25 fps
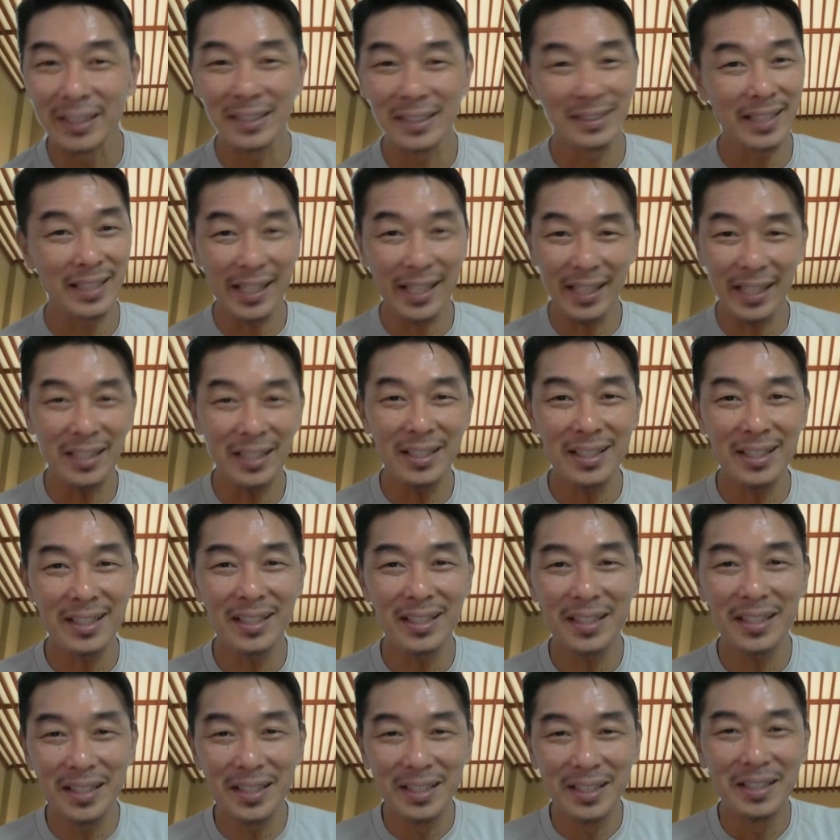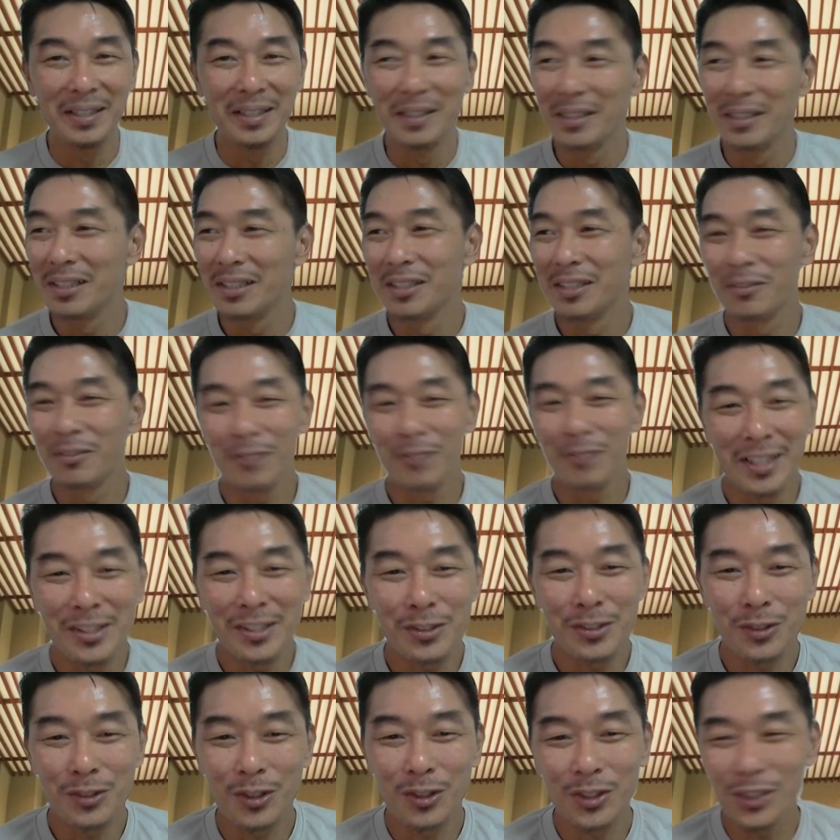Is there any
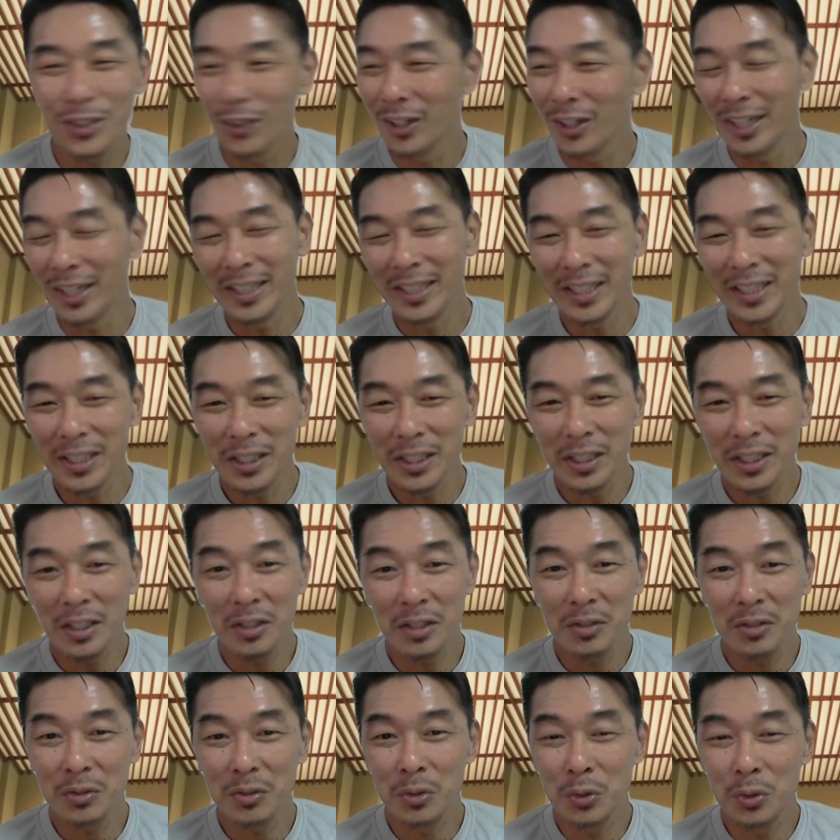funny story or any